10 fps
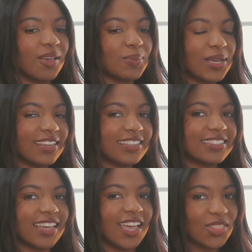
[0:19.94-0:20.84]

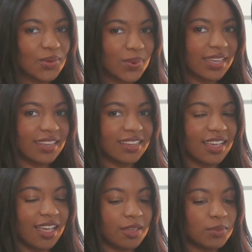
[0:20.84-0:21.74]
But either way,
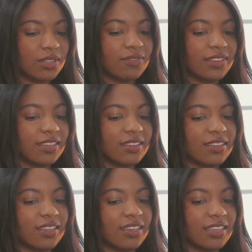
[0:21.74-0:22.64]
I'm
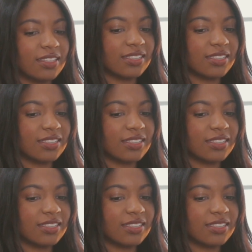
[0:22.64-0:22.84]
living in